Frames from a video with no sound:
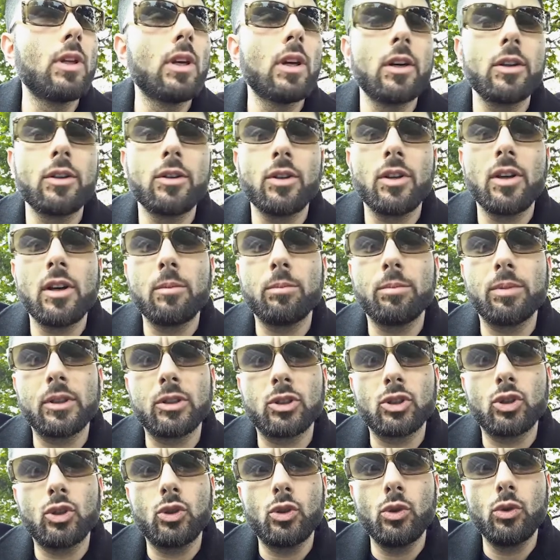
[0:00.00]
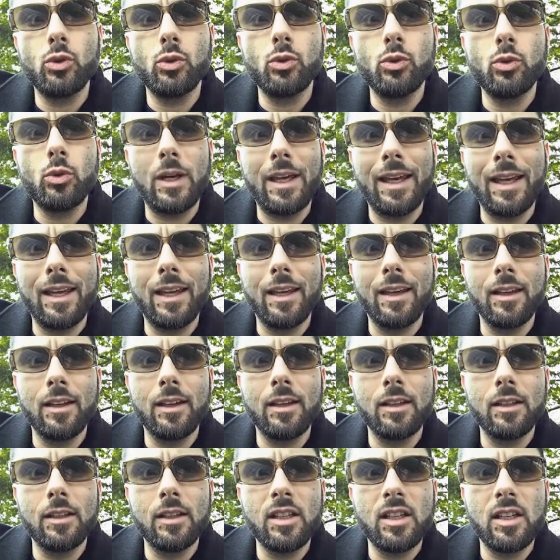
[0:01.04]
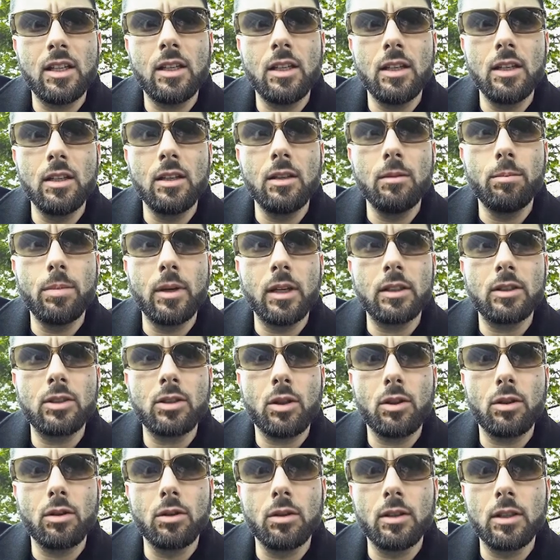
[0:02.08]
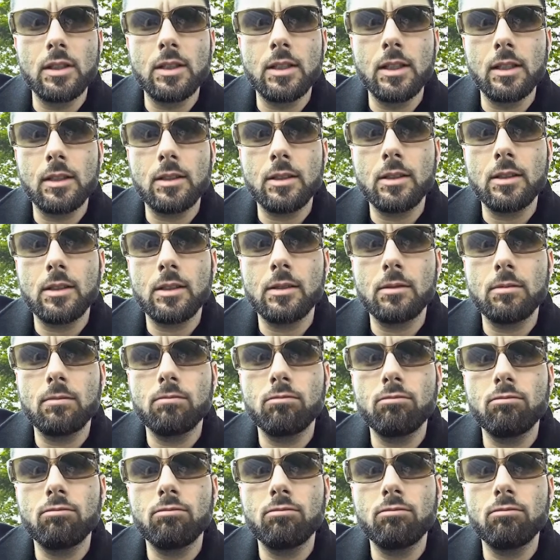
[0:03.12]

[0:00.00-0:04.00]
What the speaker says: the under the gun +2, and he bets 36.